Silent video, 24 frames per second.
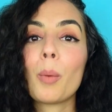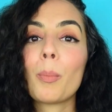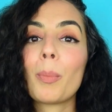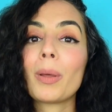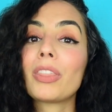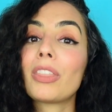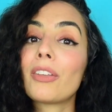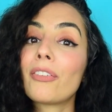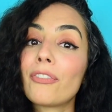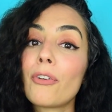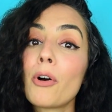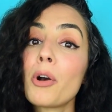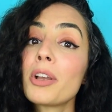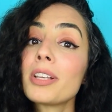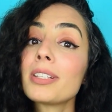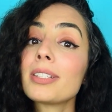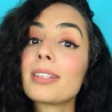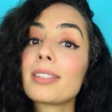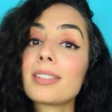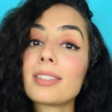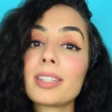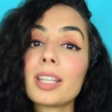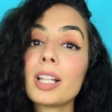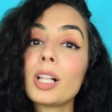but the focus
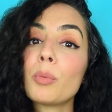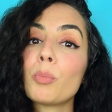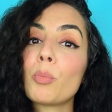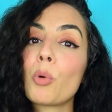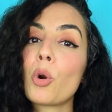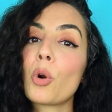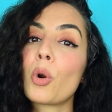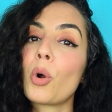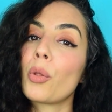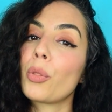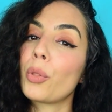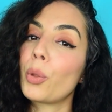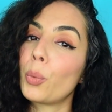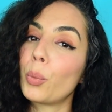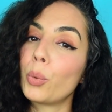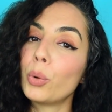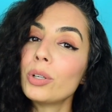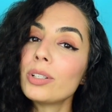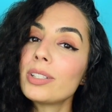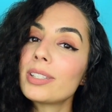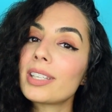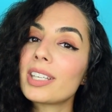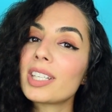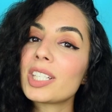is still more on the
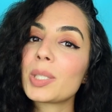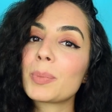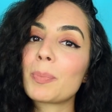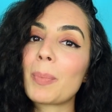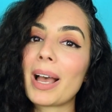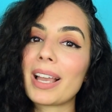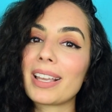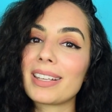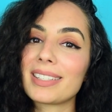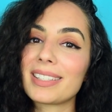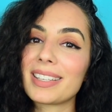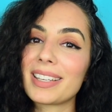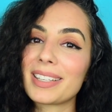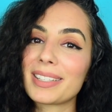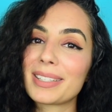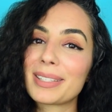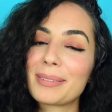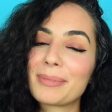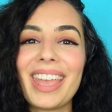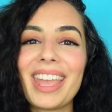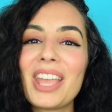woods and spices.